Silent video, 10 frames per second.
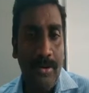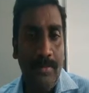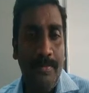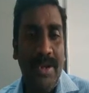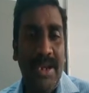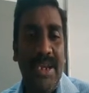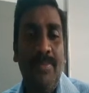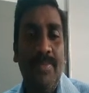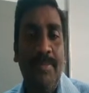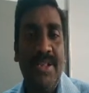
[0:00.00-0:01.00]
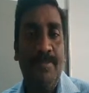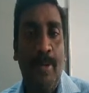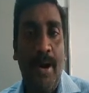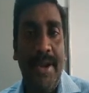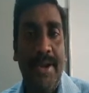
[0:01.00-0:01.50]
Minimum, that means
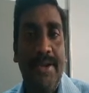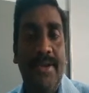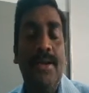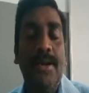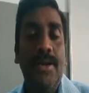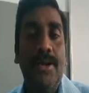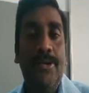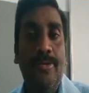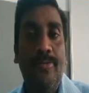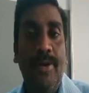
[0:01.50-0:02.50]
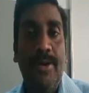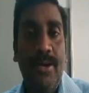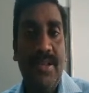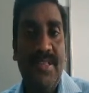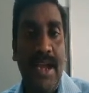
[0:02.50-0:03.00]
0.25,
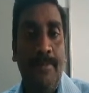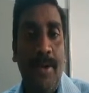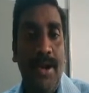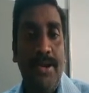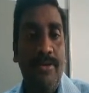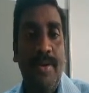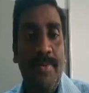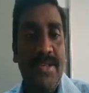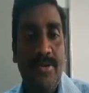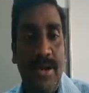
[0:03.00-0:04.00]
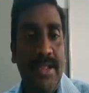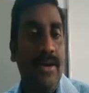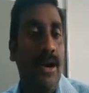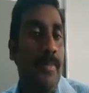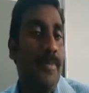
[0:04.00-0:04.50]
less than 0.25 percentage only
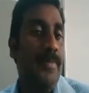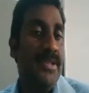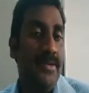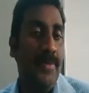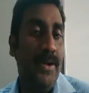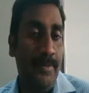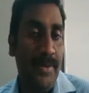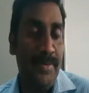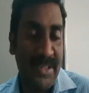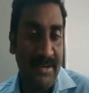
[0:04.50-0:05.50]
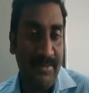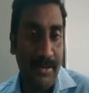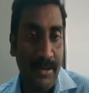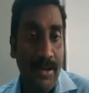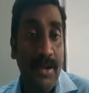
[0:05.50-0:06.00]
the carbon percent
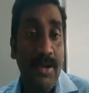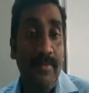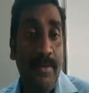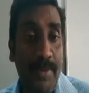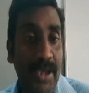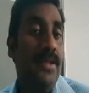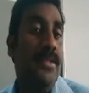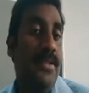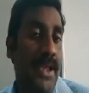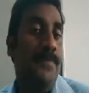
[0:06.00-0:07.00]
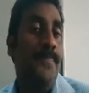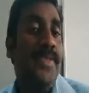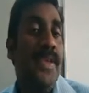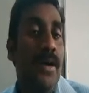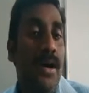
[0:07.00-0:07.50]
will be there.
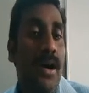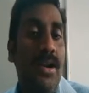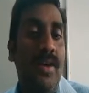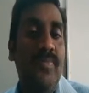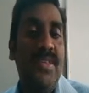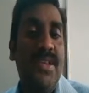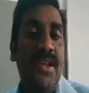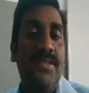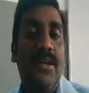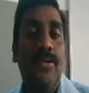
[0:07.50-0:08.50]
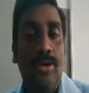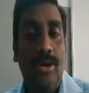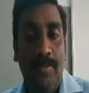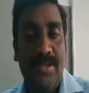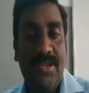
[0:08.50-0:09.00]
All of the steels are low
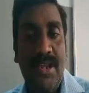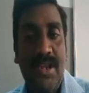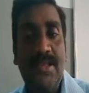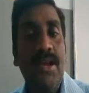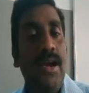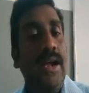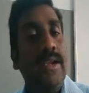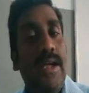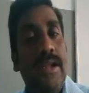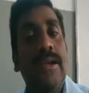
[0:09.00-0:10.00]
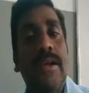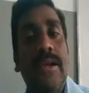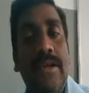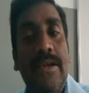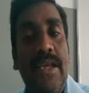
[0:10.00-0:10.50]
carbon steels and are
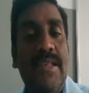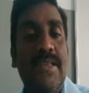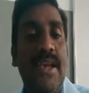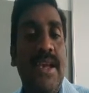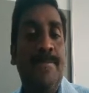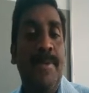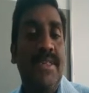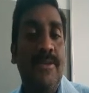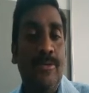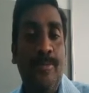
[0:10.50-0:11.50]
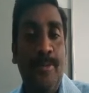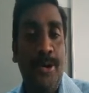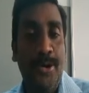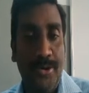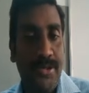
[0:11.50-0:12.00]
least expensive to
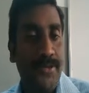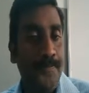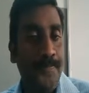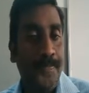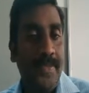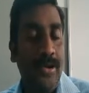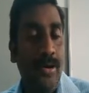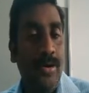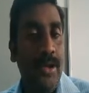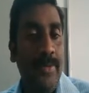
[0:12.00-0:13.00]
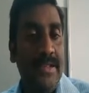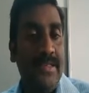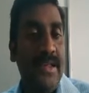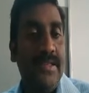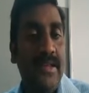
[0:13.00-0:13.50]
produce. Low carbon
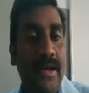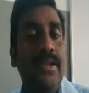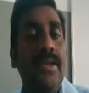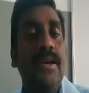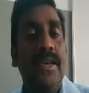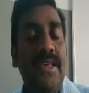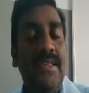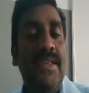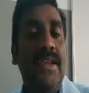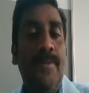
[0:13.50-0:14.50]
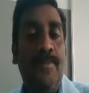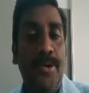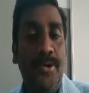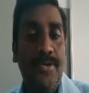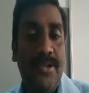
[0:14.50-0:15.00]
steels are easily
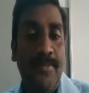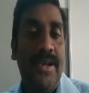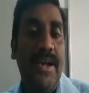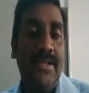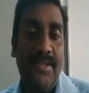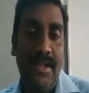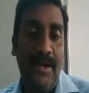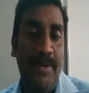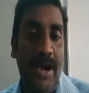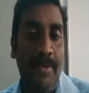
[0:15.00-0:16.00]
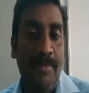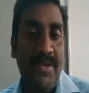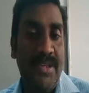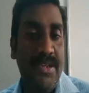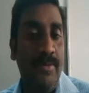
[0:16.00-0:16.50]
produced because the carbon
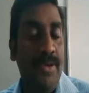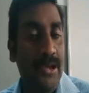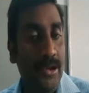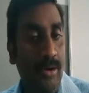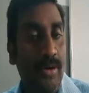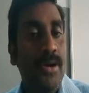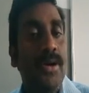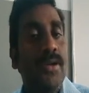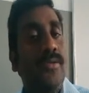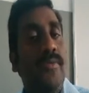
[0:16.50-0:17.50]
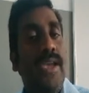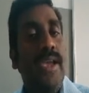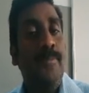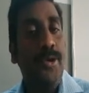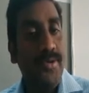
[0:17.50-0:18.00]
percentage will be low, so we
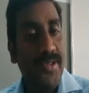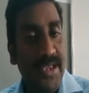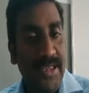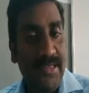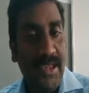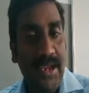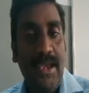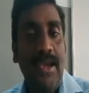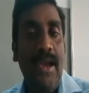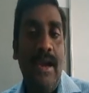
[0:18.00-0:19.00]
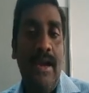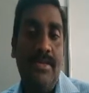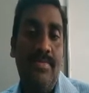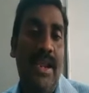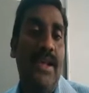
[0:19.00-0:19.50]
can produce easily, as
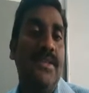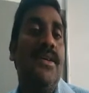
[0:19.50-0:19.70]
well as